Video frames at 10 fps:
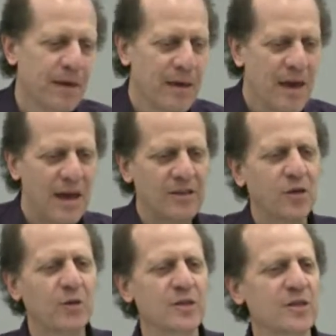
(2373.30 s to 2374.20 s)
And
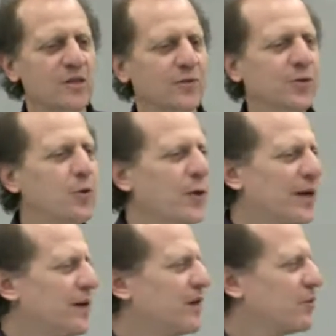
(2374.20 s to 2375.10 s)
so it's this
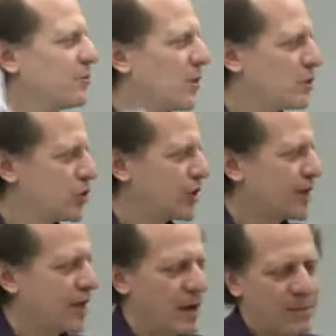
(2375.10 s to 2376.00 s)
fluidity of
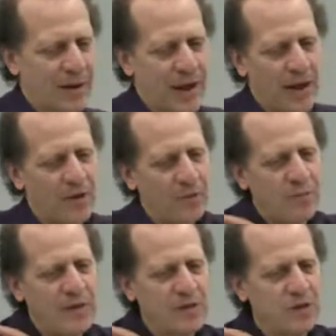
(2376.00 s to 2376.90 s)
motion about how the
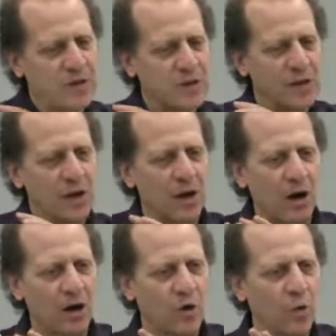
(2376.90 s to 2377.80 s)
muscles
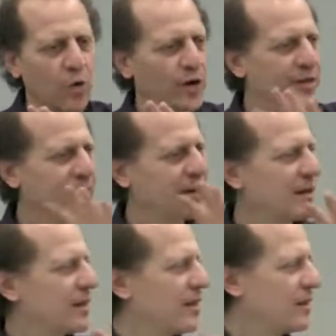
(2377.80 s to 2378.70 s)
are
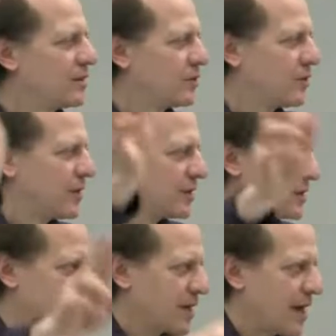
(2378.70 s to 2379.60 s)
coordinated into
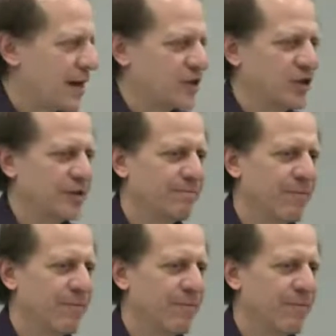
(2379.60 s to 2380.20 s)
this action.